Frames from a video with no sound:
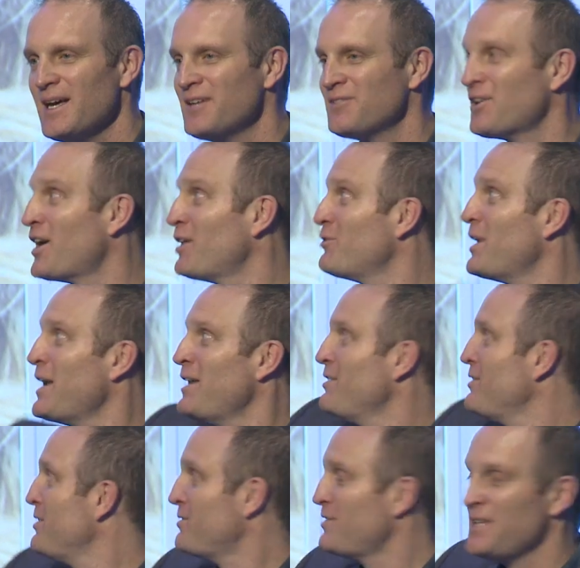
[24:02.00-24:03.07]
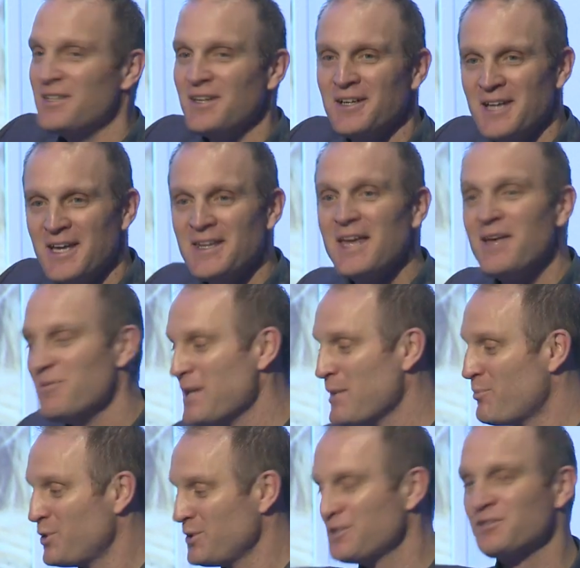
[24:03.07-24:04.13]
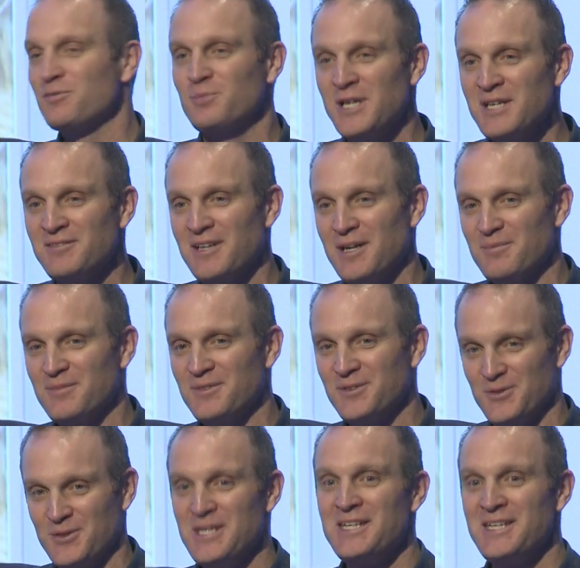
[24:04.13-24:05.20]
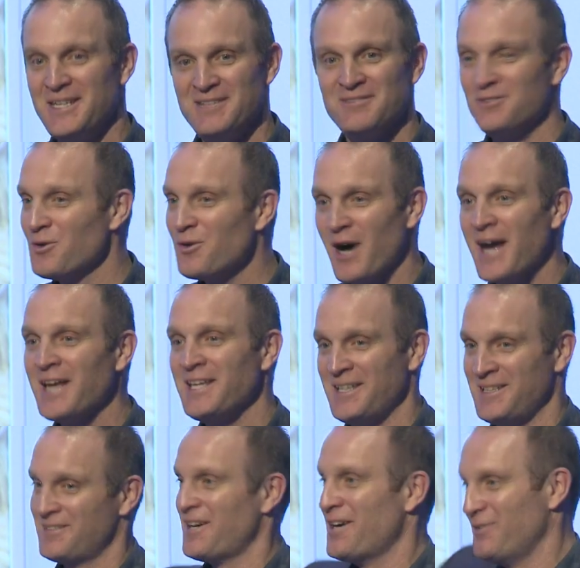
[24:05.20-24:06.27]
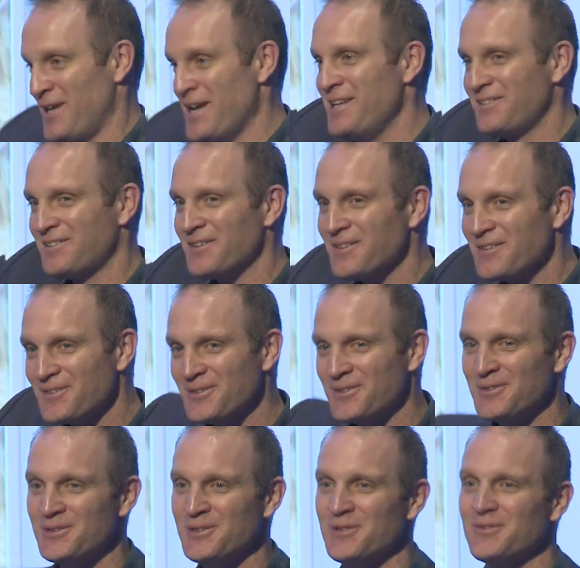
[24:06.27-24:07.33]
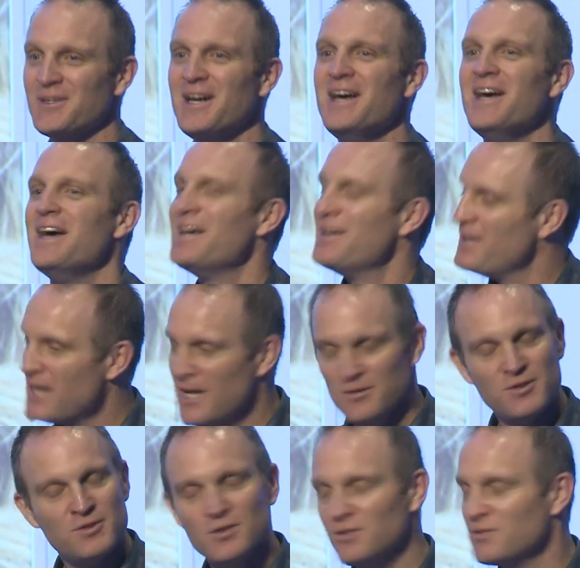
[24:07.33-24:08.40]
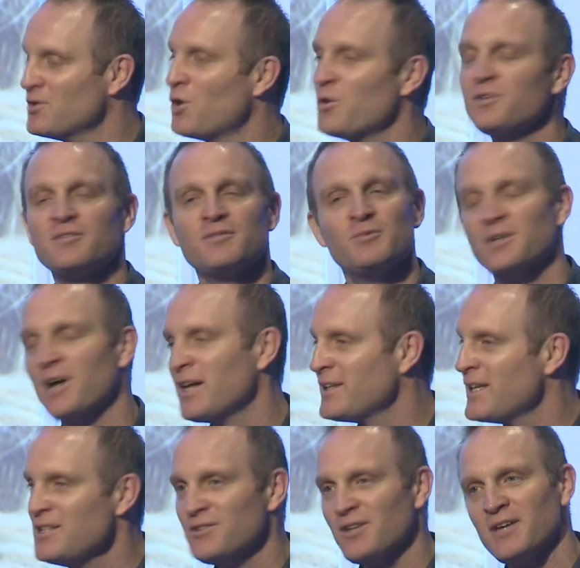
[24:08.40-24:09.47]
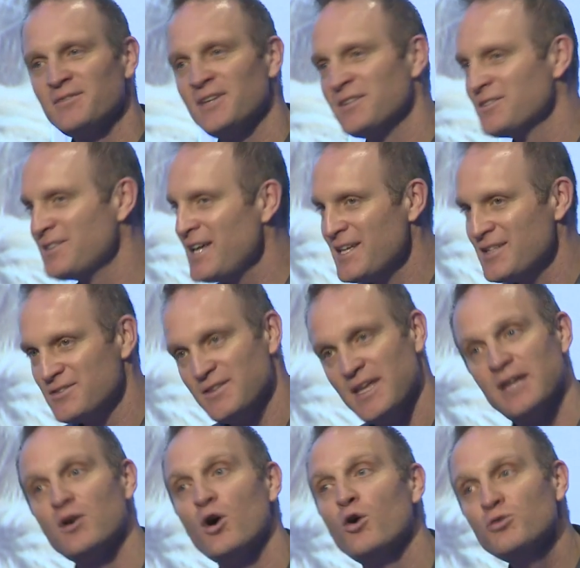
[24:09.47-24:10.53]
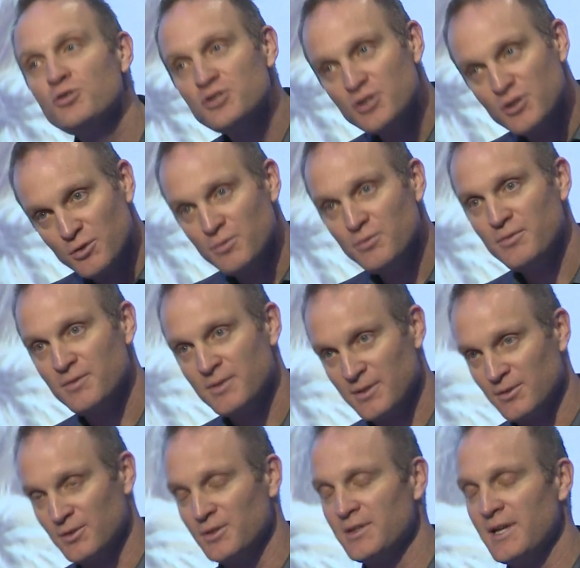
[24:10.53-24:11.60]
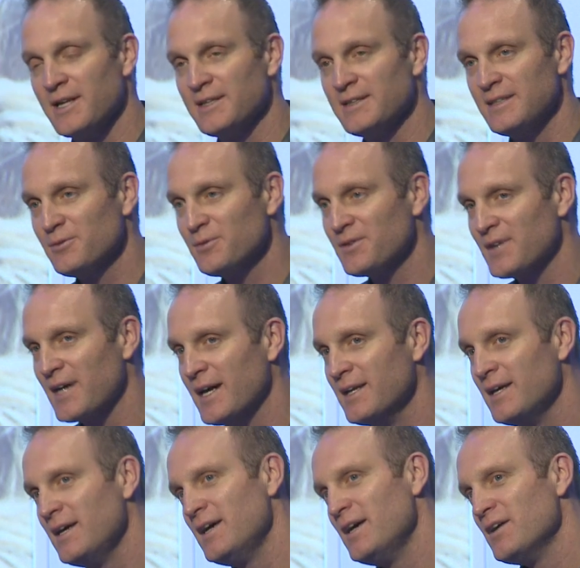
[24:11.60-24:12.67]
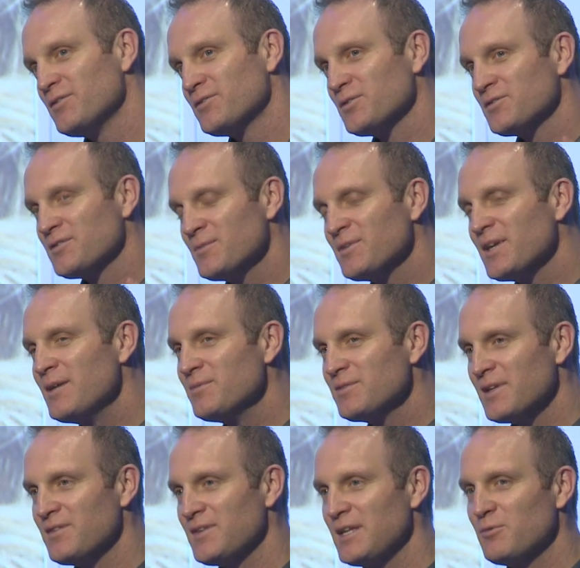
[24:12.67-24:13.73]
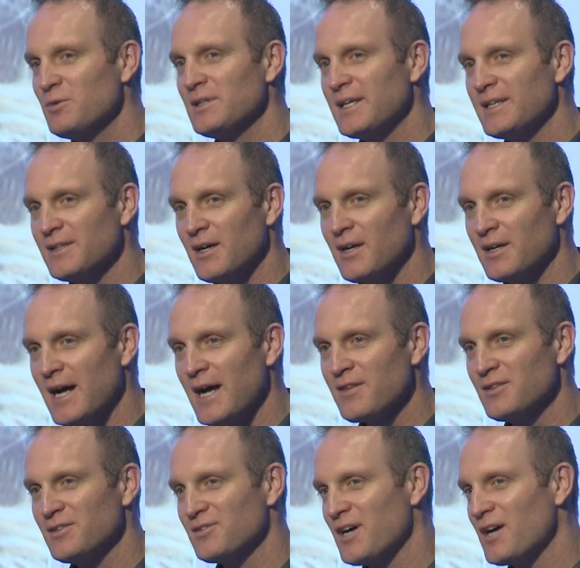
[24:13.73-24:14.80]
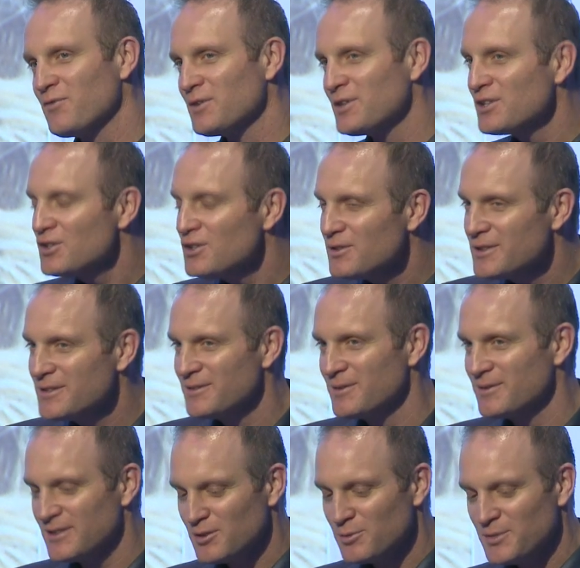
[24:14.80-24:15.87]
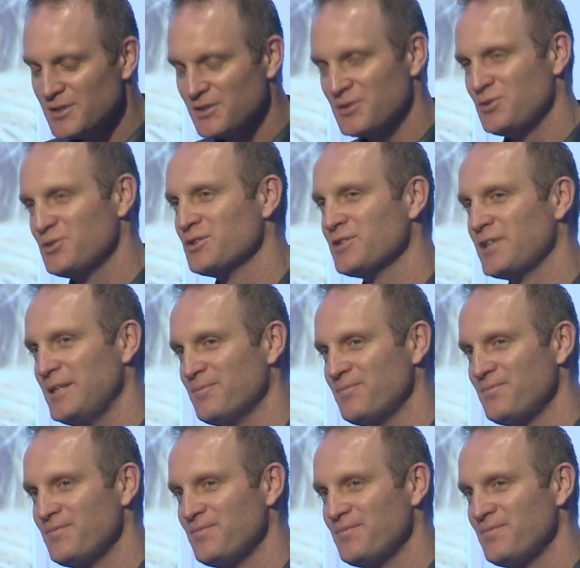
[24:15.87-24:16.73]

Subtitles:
His heart rate, you see it on, and they put displays up. So he's no hiding. His heart rate is going through the roof. And we're not letting you off that stage. They coach you to learn how to deal with that. So sometimes I think we let our athletes off a little bit too early.